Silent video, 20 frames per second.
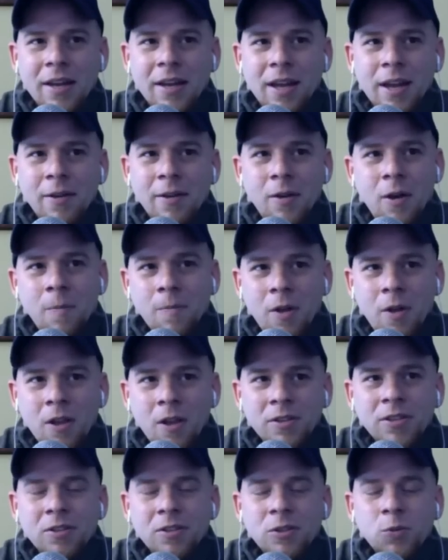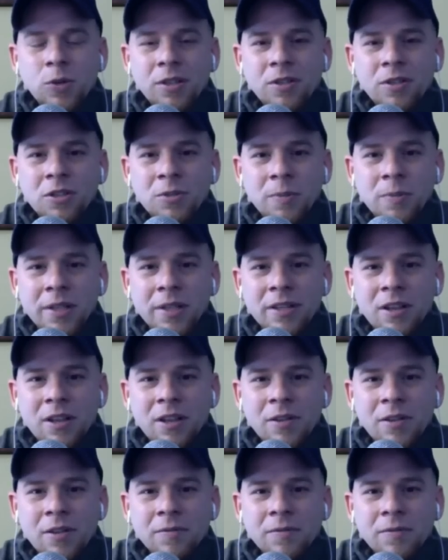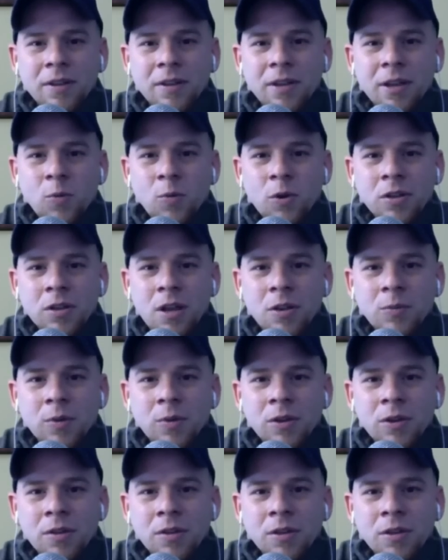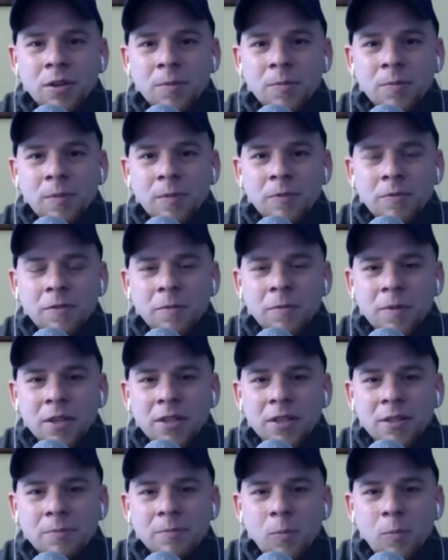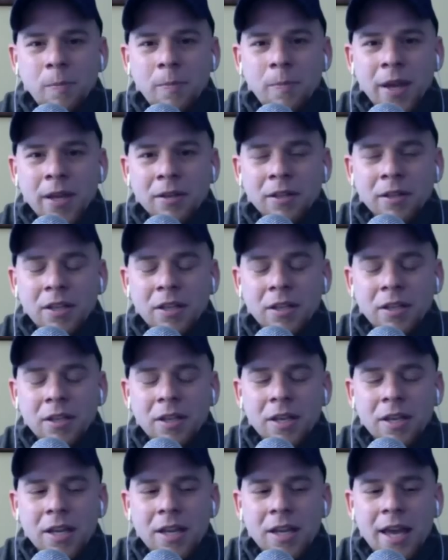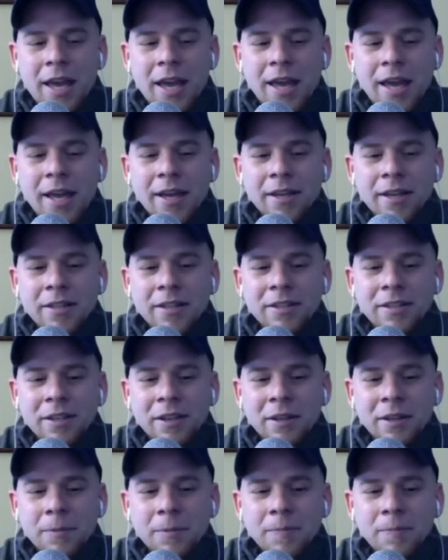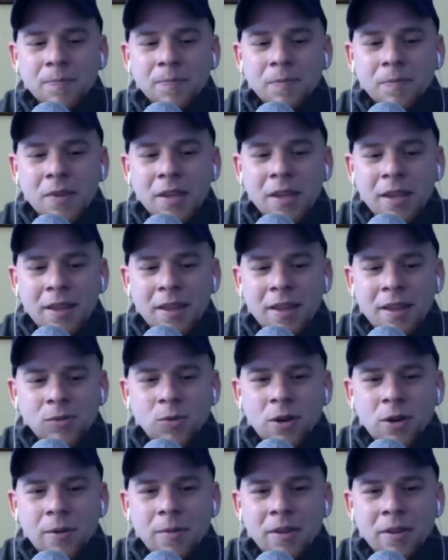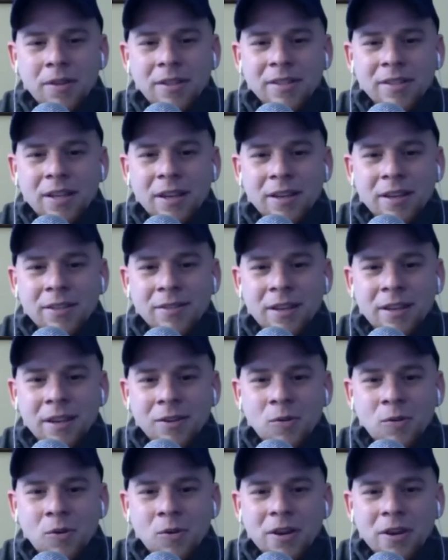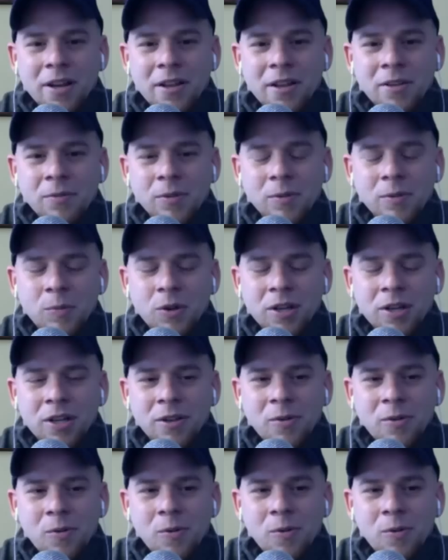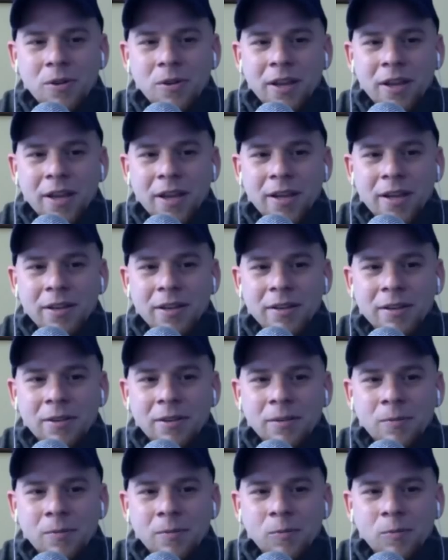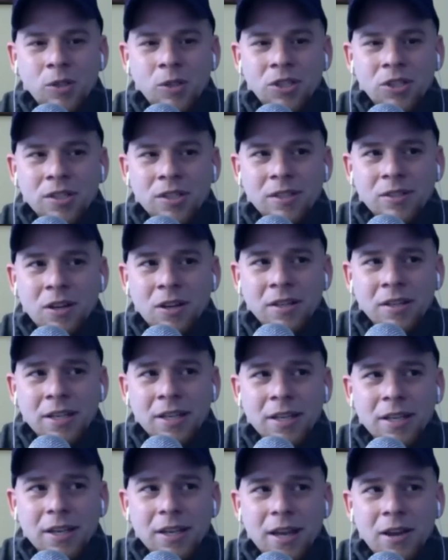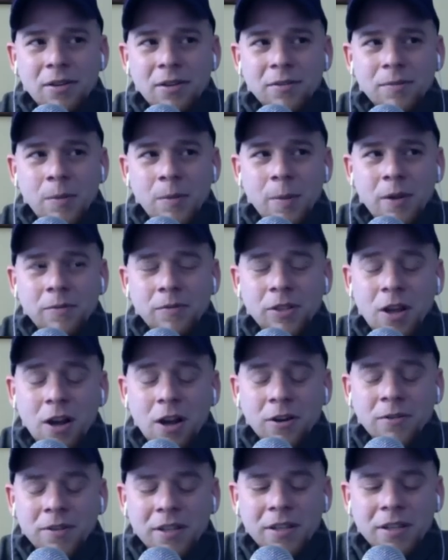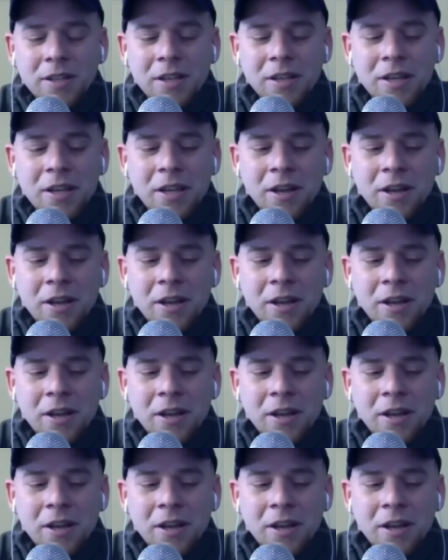I also do research myself. I work a lot with amphibians mainly, and that's where I met these guys at Cornell. It was pretty cool, and we just started geeking out about photography.